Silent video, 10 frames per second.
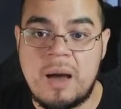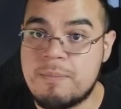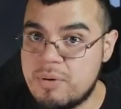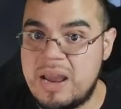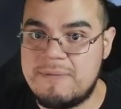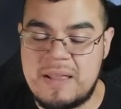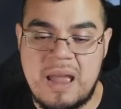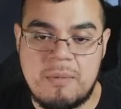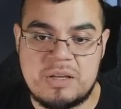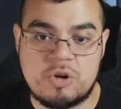brave
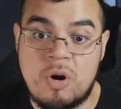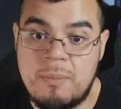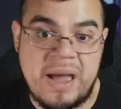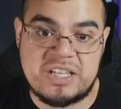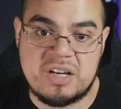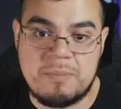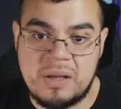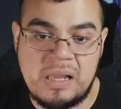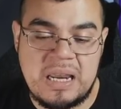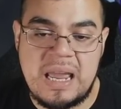damage or magic
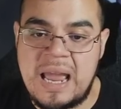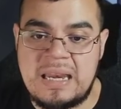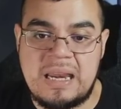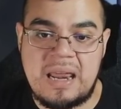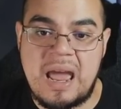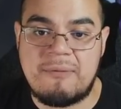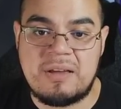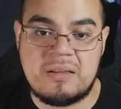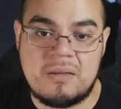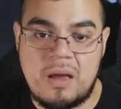ability, and then
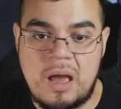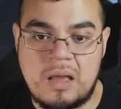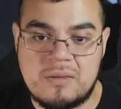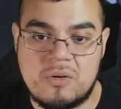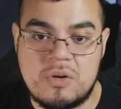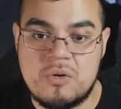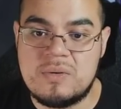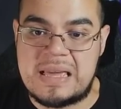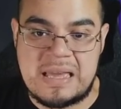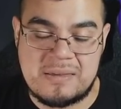having to
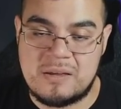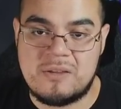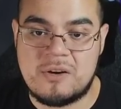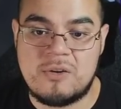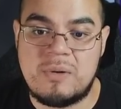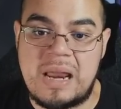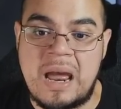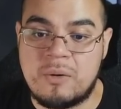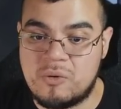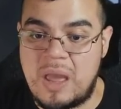use instant turn rate
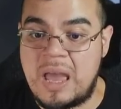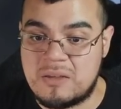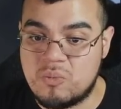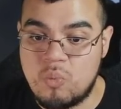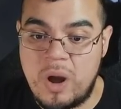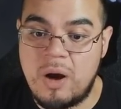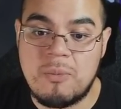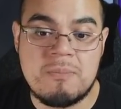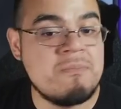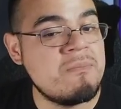as well
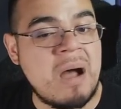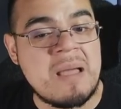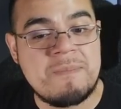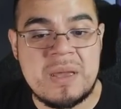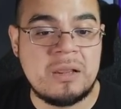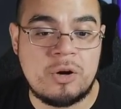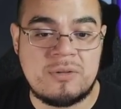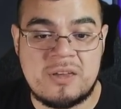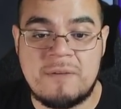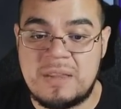might be a little
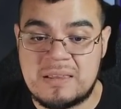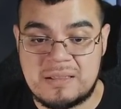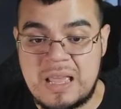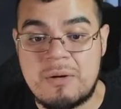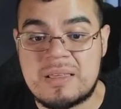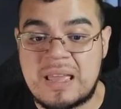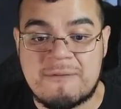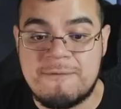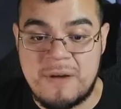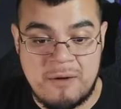tough. There is like
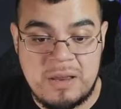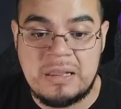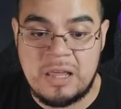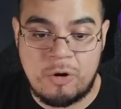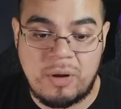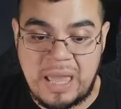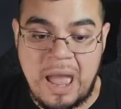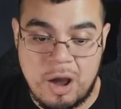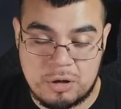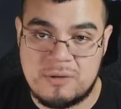very little
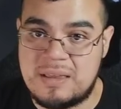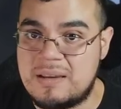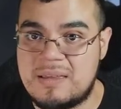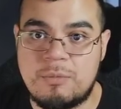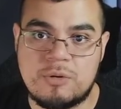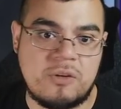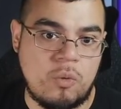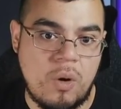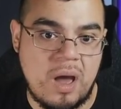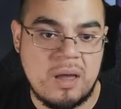characters that is able
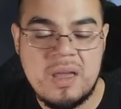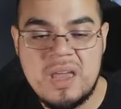to